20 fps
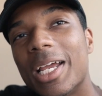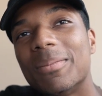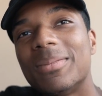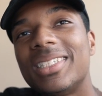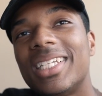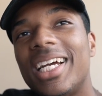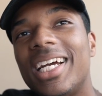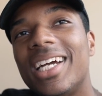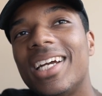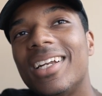am
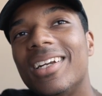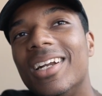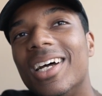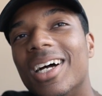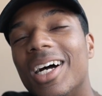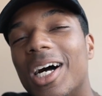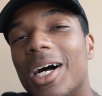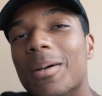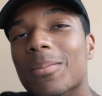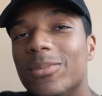sad.
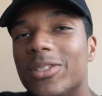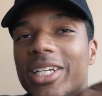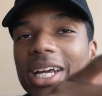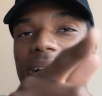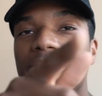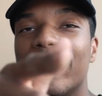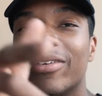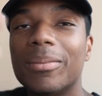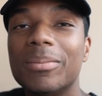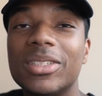
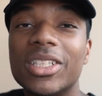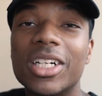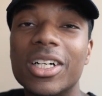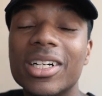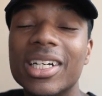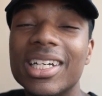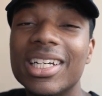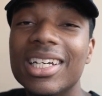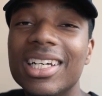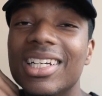Jeff, I'm
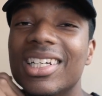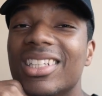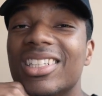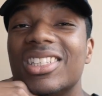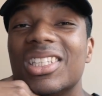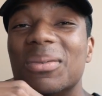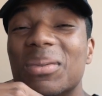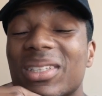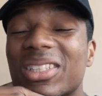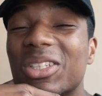sorry.
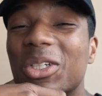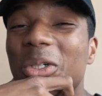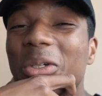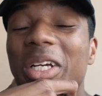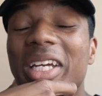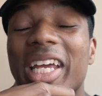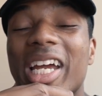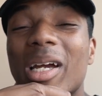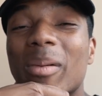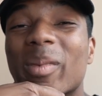Someone stole
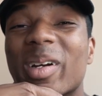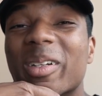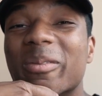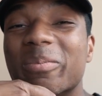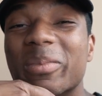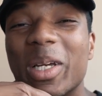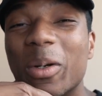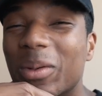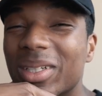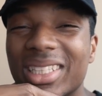your camera.
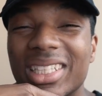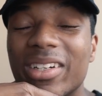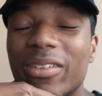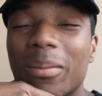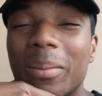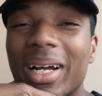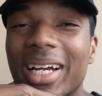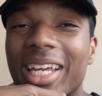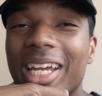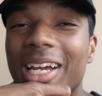It wasn't even my